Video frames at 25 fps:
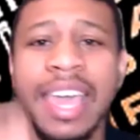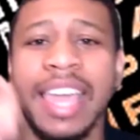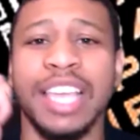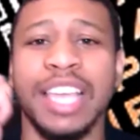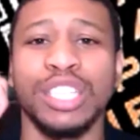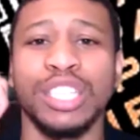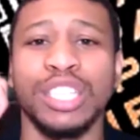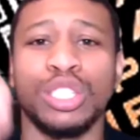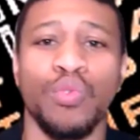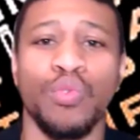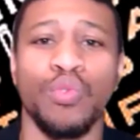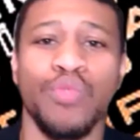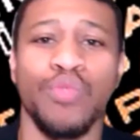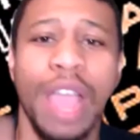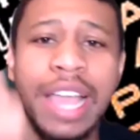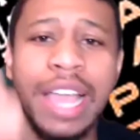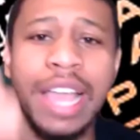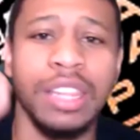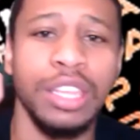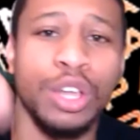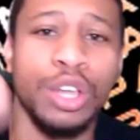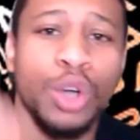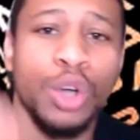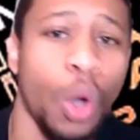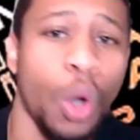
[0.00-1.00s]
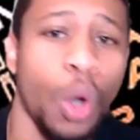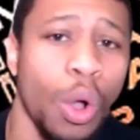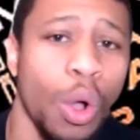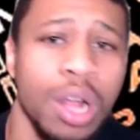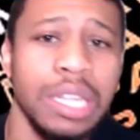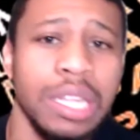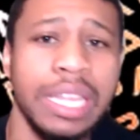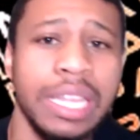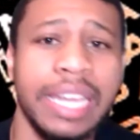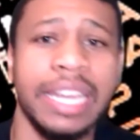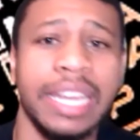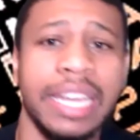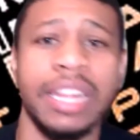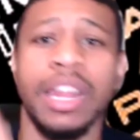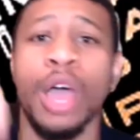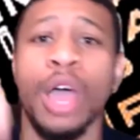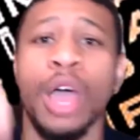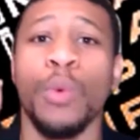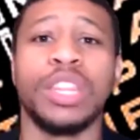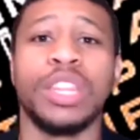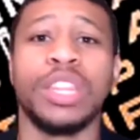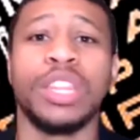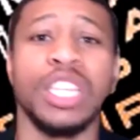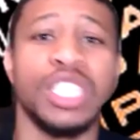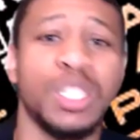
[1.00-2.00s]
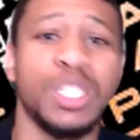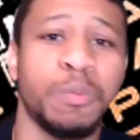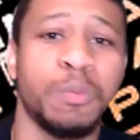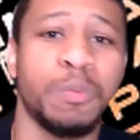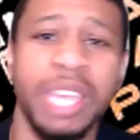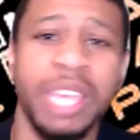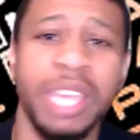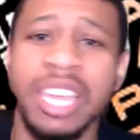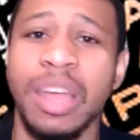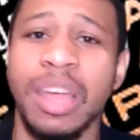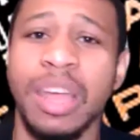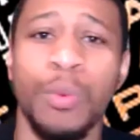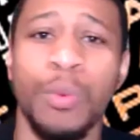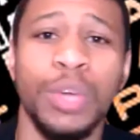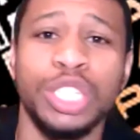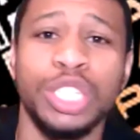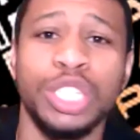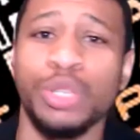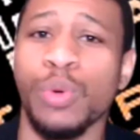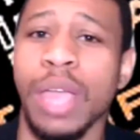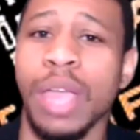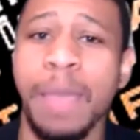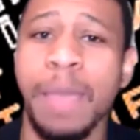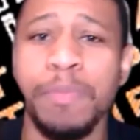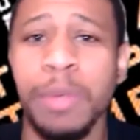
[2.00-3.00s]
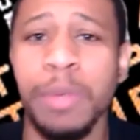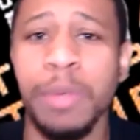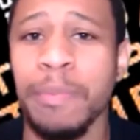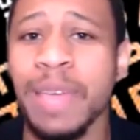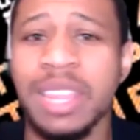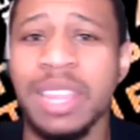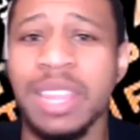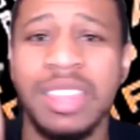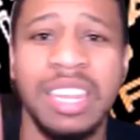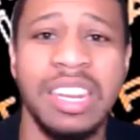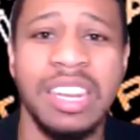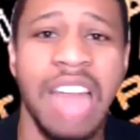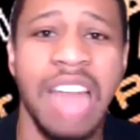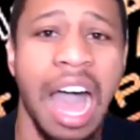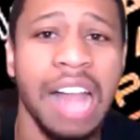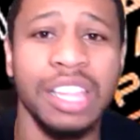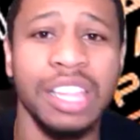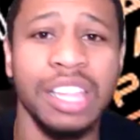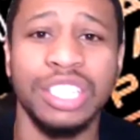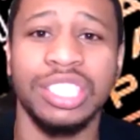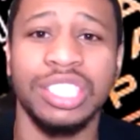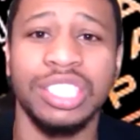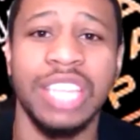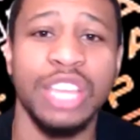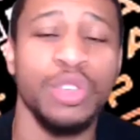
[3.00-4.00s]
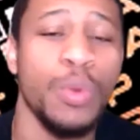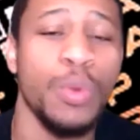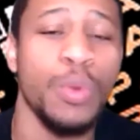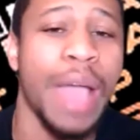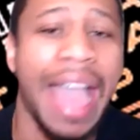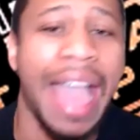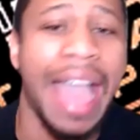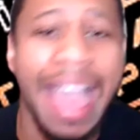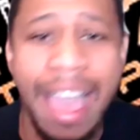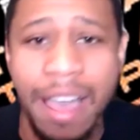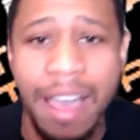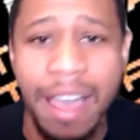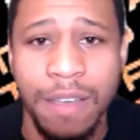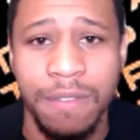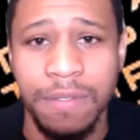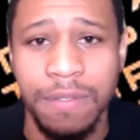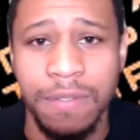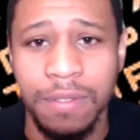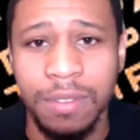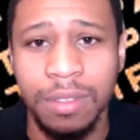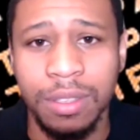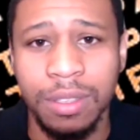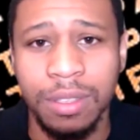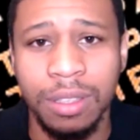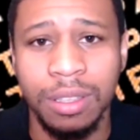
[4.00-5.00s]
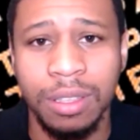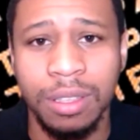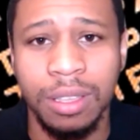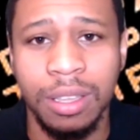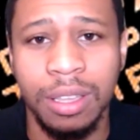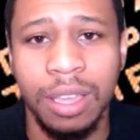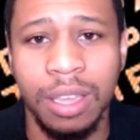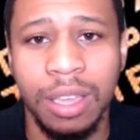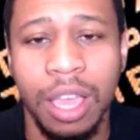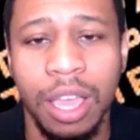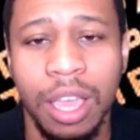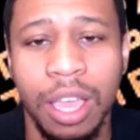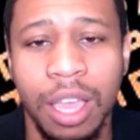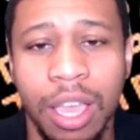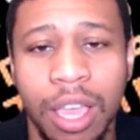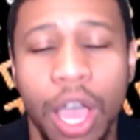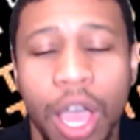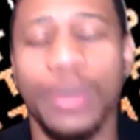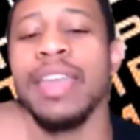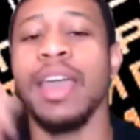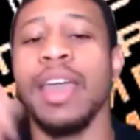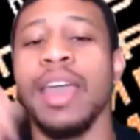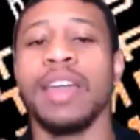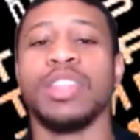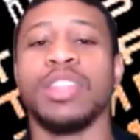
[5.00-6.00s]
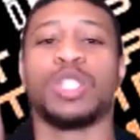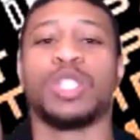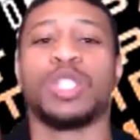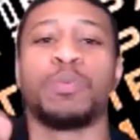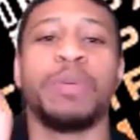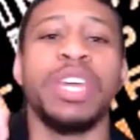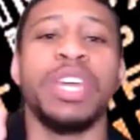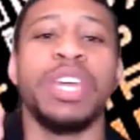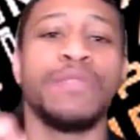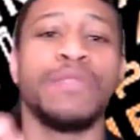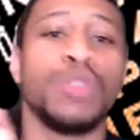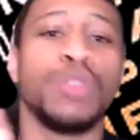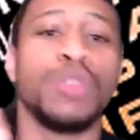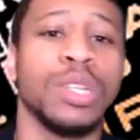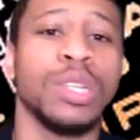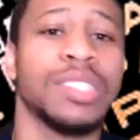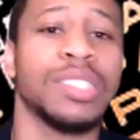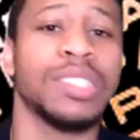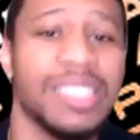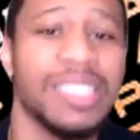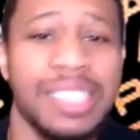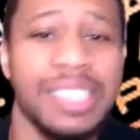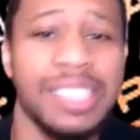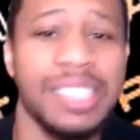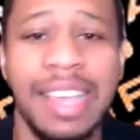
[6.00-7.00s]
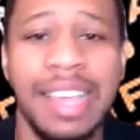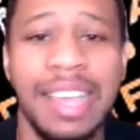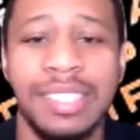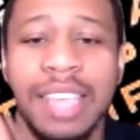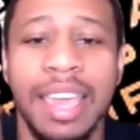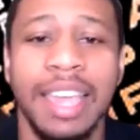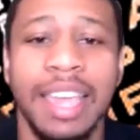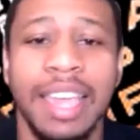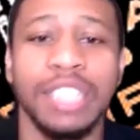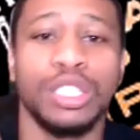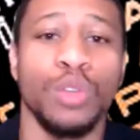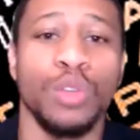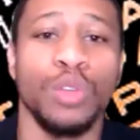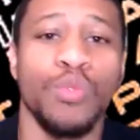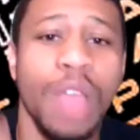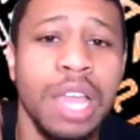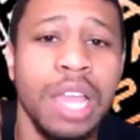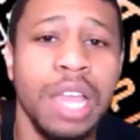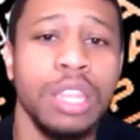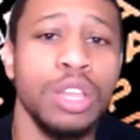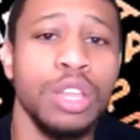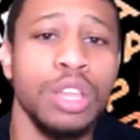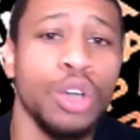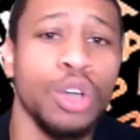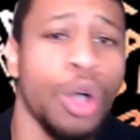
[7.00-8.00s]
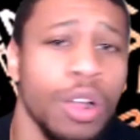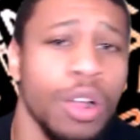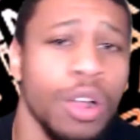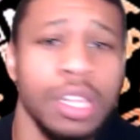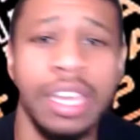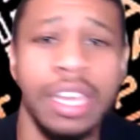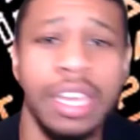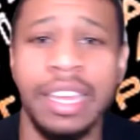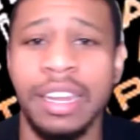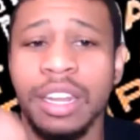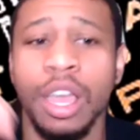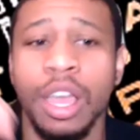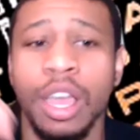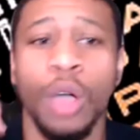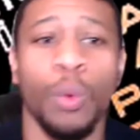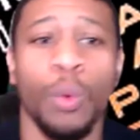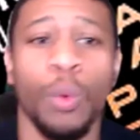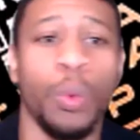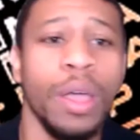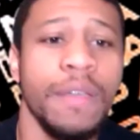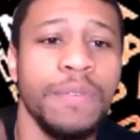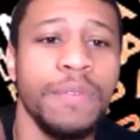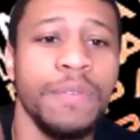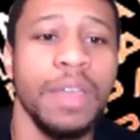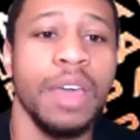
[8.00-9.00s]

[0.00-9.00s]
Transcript: is directly correlated with the speed at which you implement the knowledge that you have. Okay, the speed of your success is directly correlated with